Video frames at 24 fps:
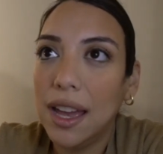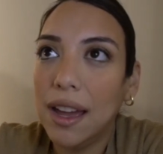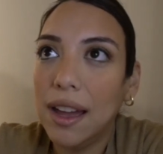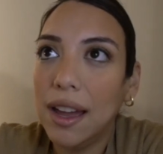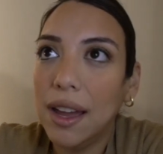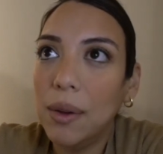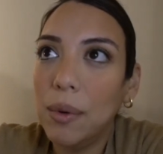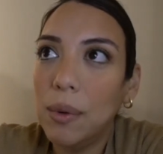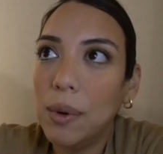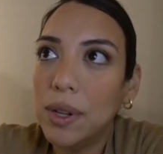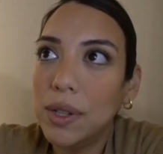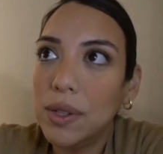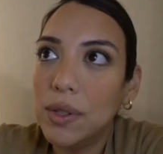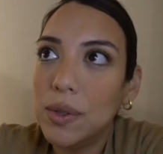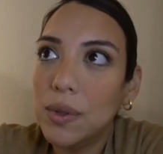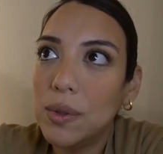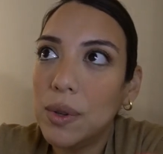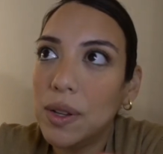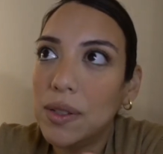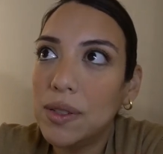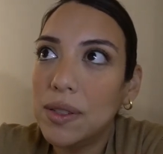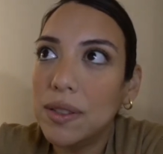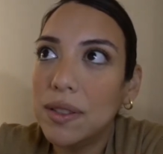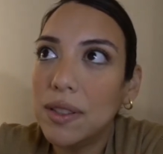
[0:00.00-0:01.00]
I want to
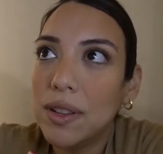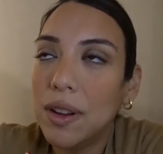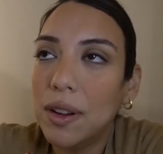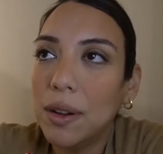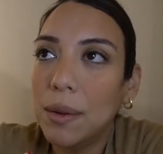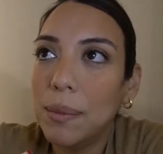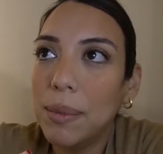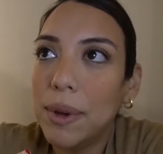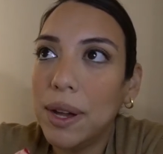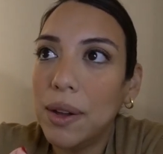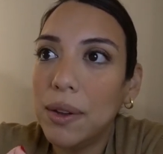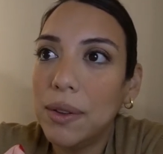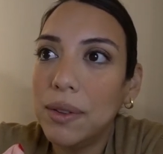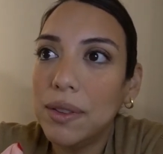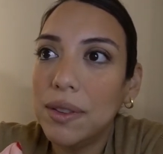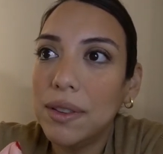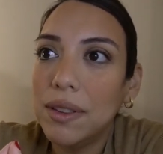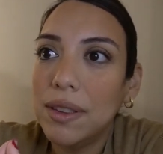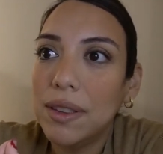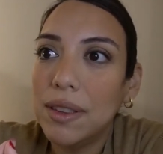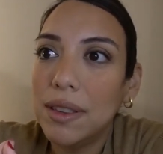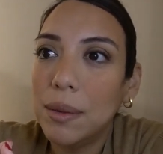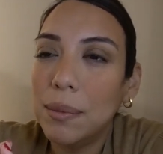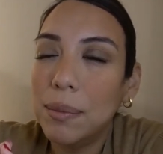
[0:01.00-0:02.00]
also talk about
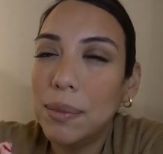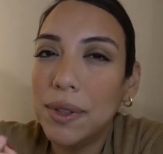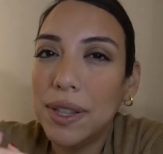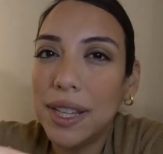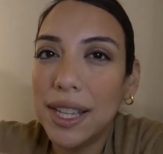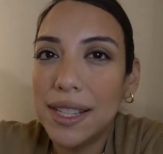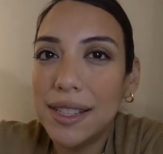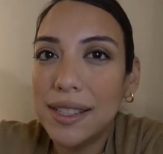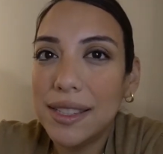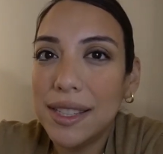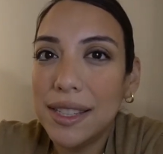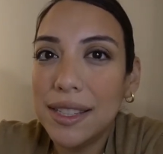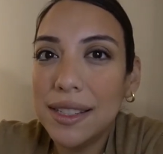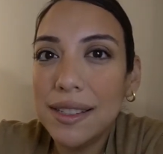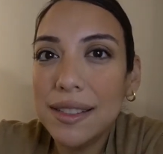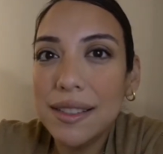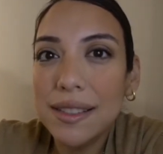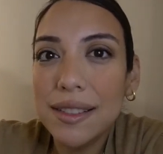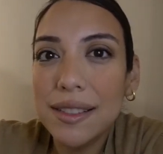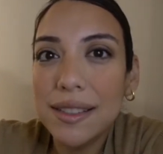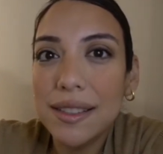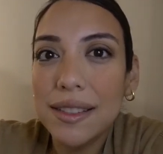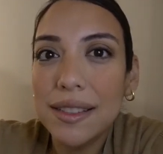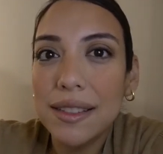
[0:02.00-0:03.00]
the
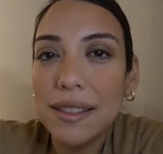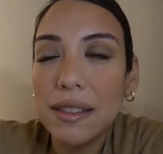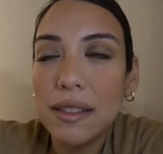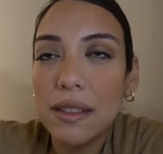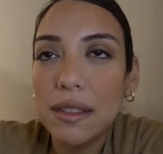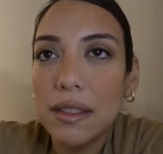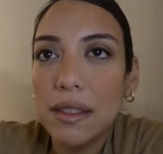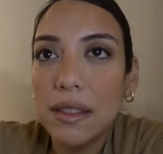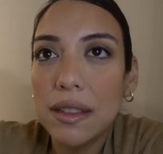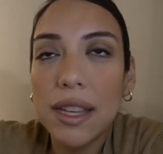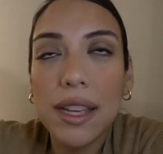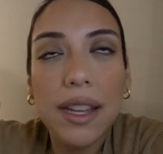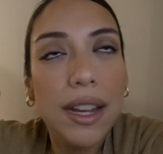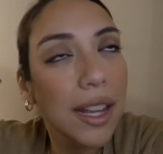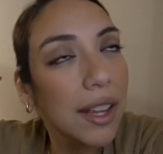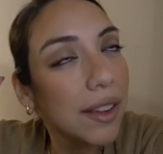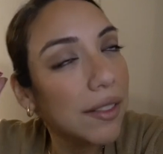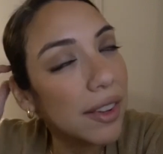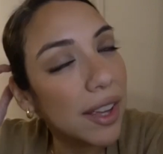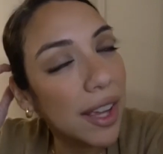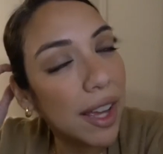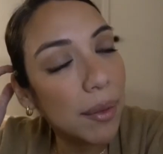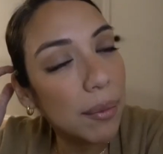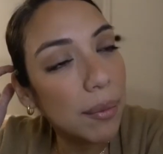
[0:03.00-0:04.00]
blessings that
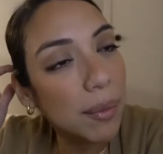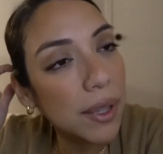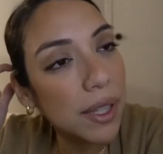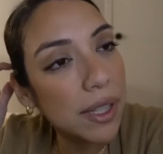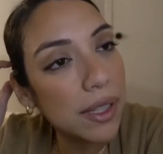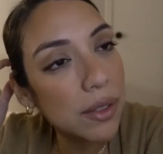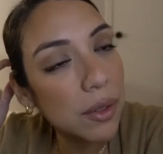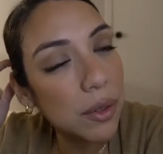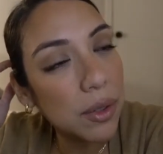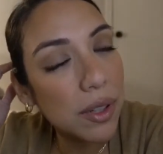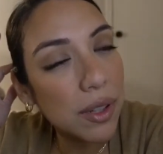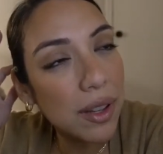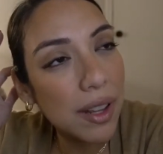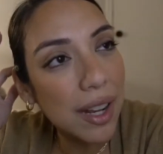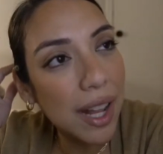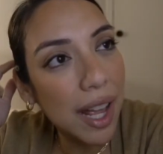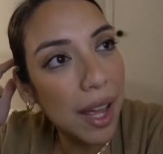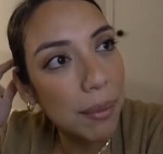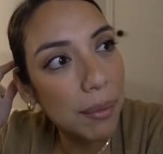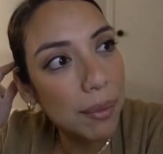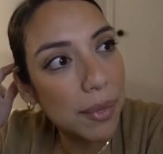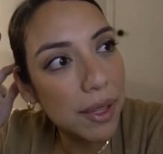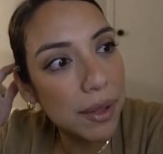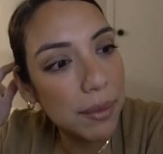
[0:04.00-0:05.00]
have happened or not
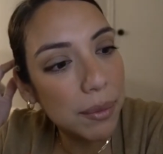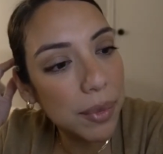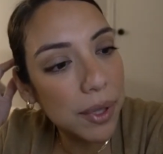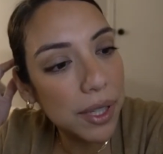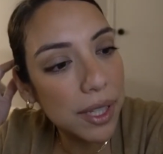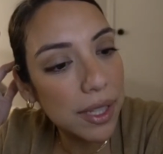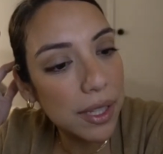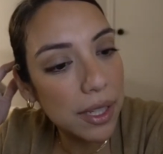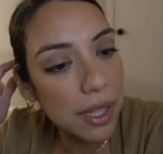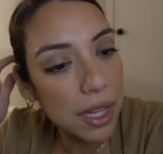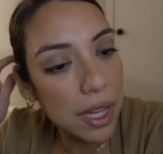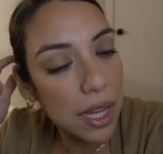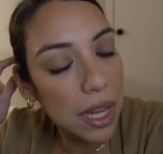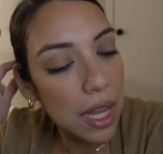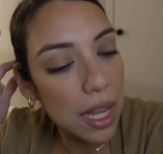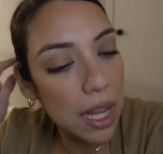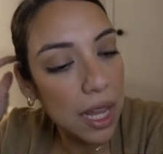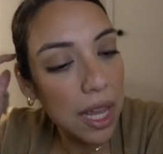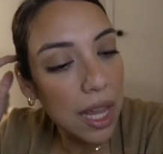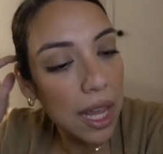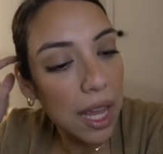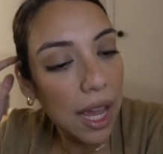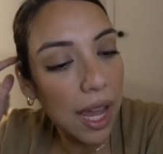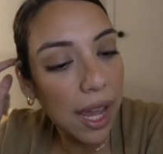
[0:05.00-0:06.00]
happened, but
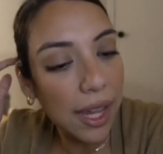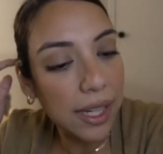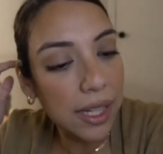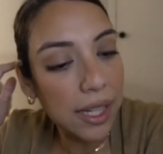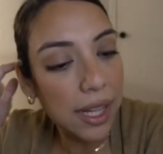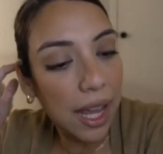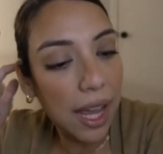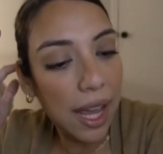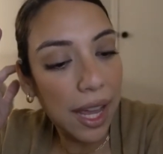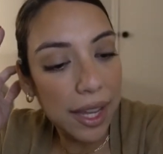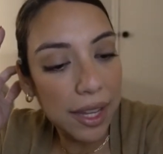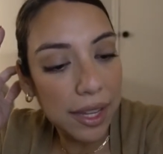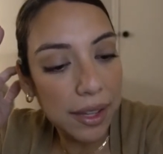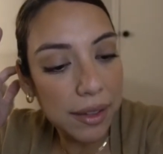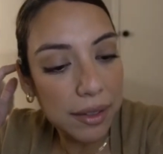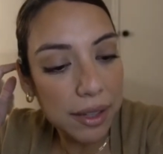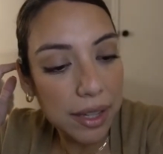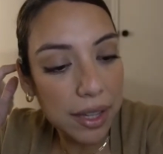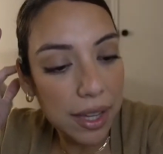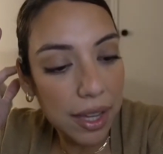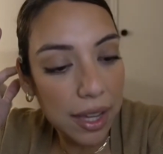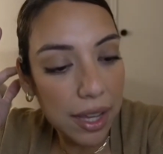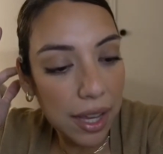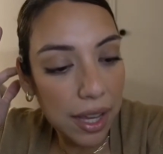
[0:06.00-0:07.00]
I
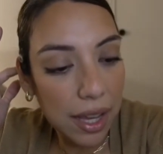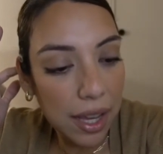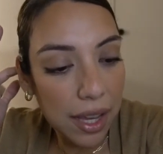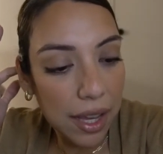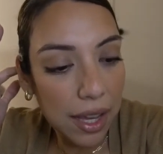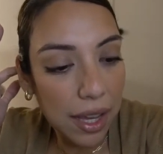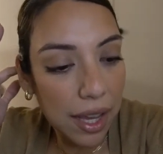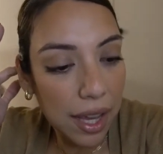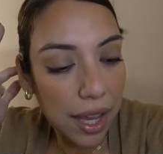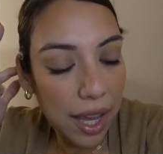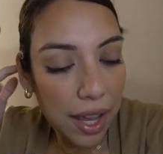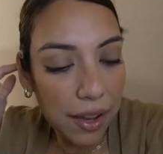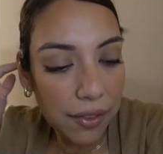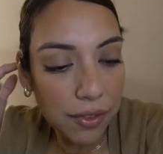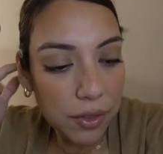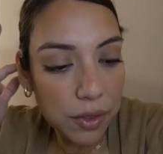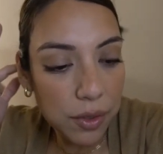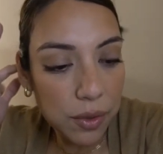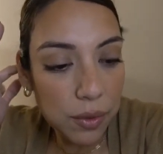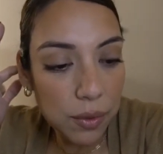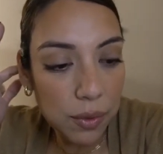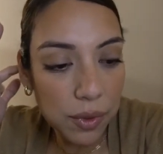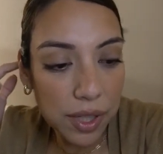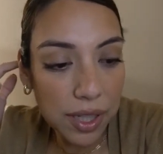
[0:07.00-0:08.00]
I have
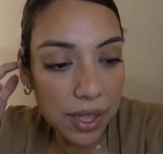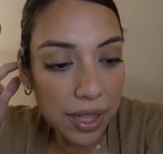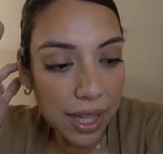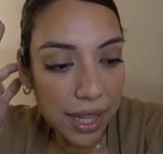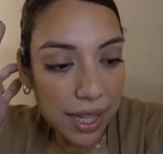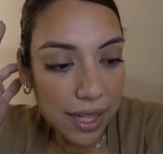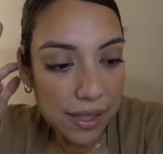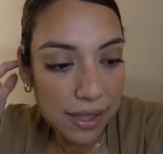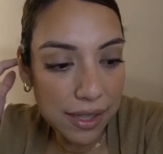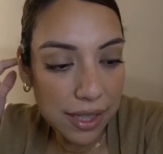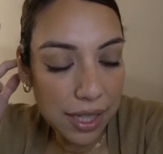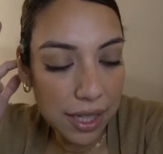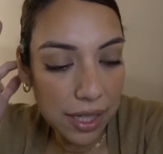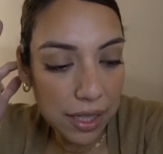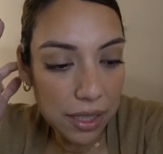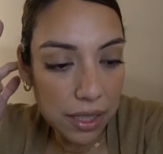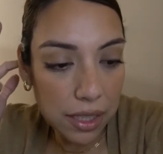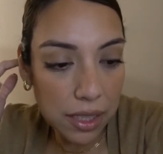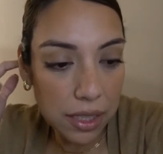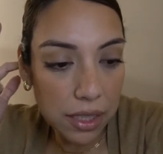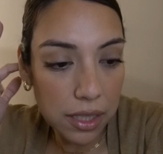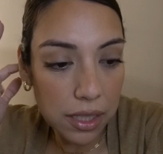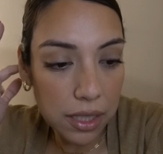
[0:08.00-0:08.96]
to realize that